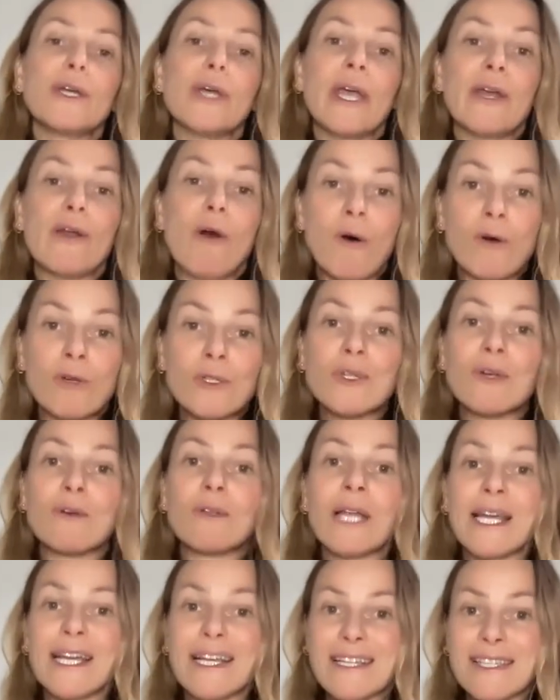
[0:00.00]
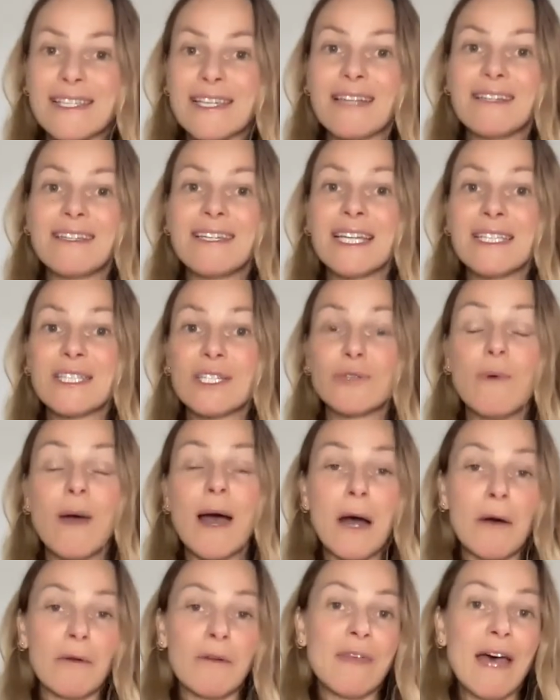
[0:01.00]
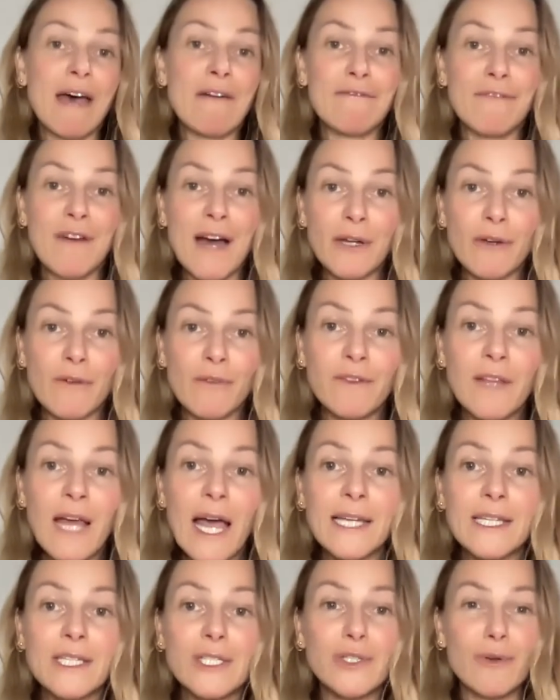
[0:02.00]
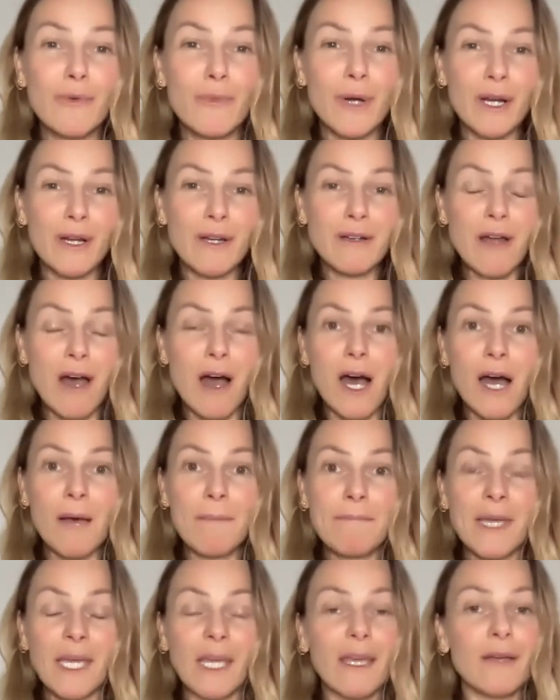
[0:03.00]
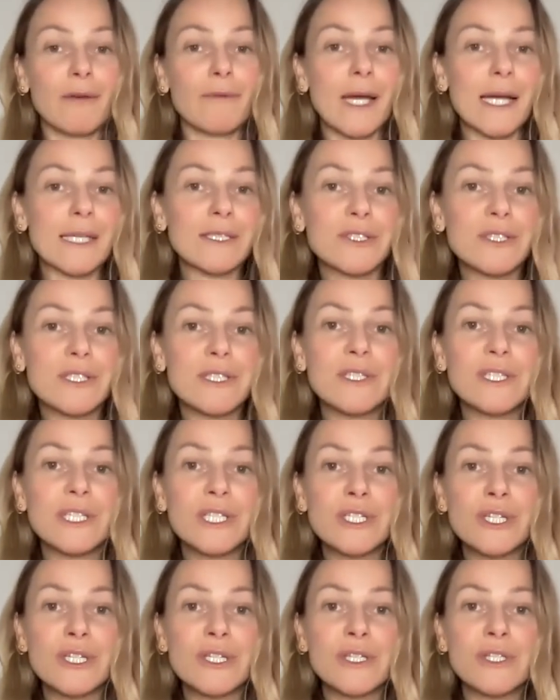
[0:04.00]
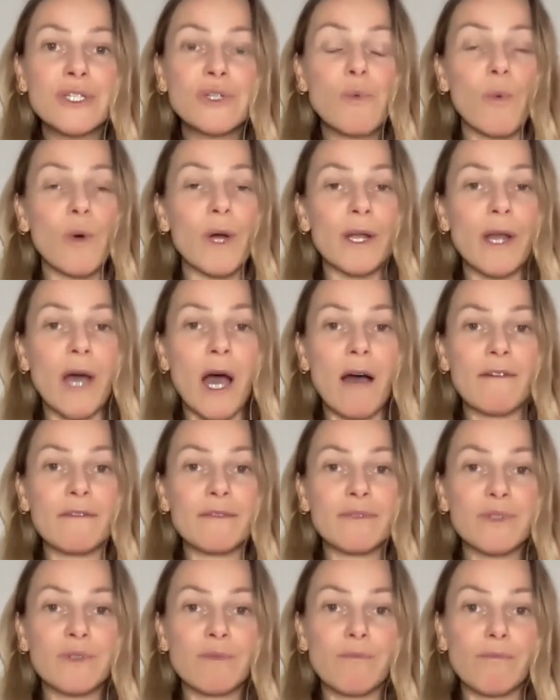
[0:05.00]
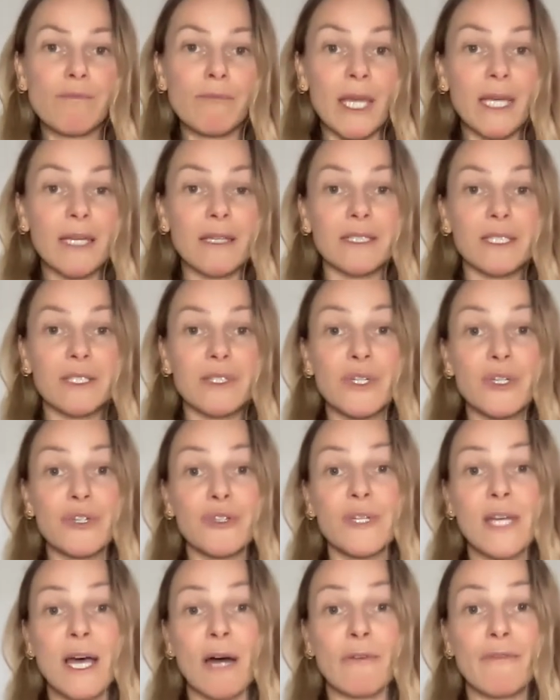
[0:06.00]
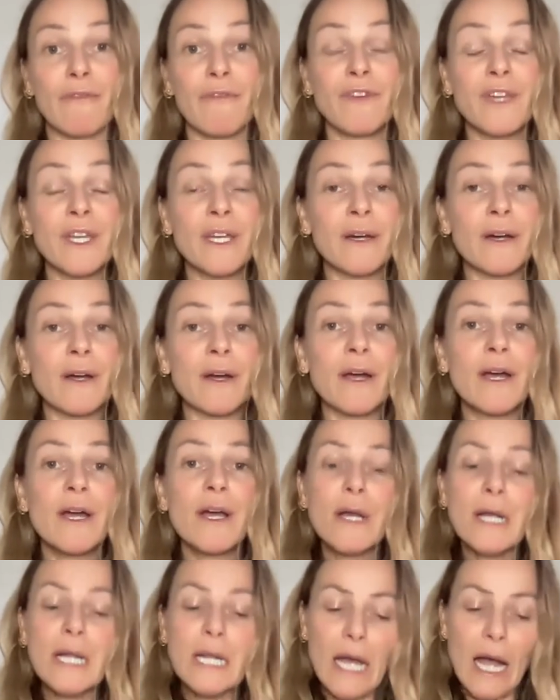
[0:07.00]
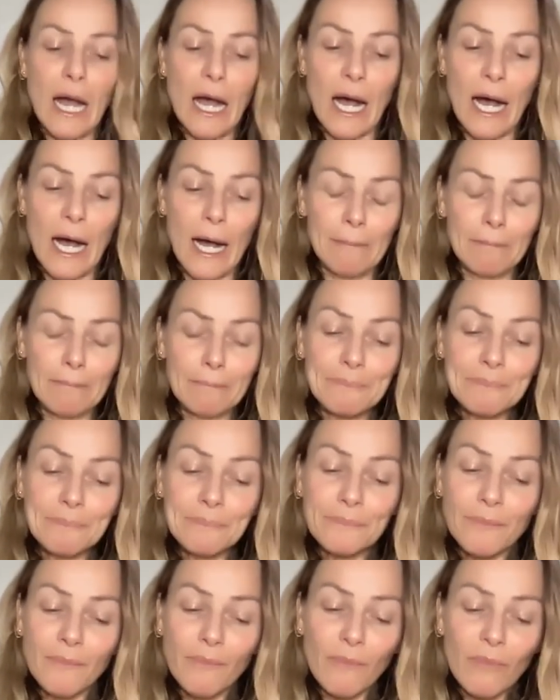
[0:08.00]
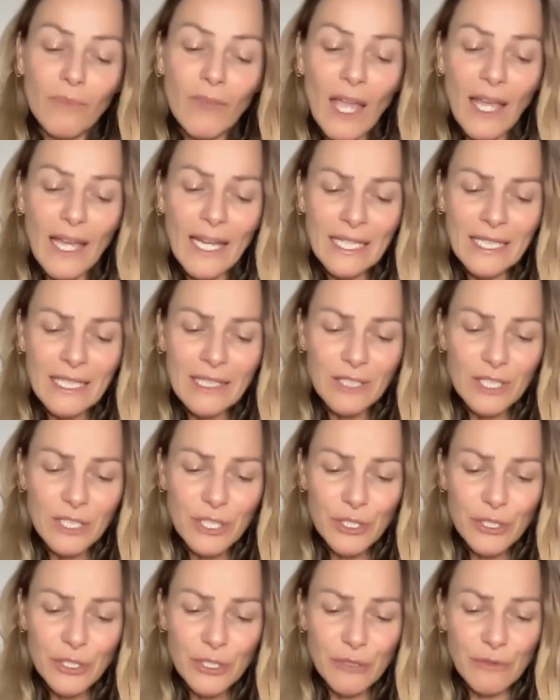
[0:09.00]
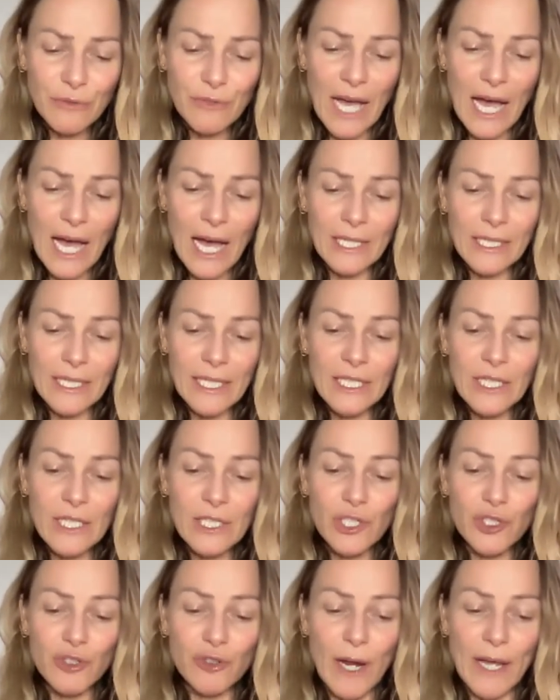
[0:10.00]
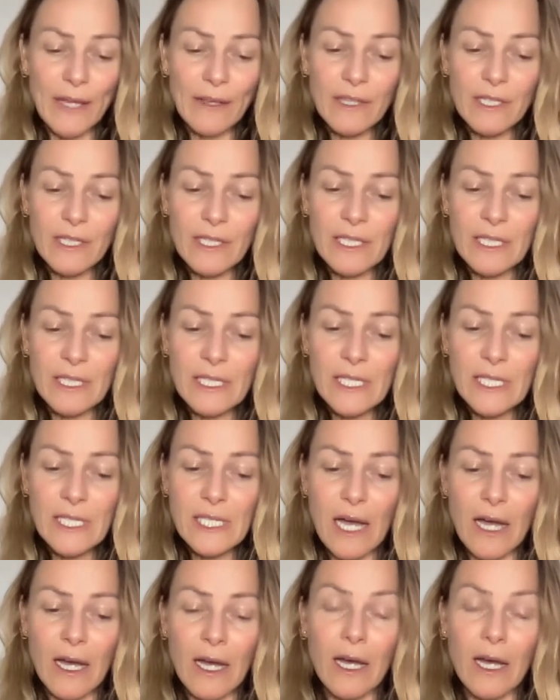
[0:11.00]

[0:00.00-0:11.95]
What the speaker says: It also, like I said, gets you out of that fight or flight. So we're not making rash decisions. We're not making decisions out of fear. In addition to that, it strengthens,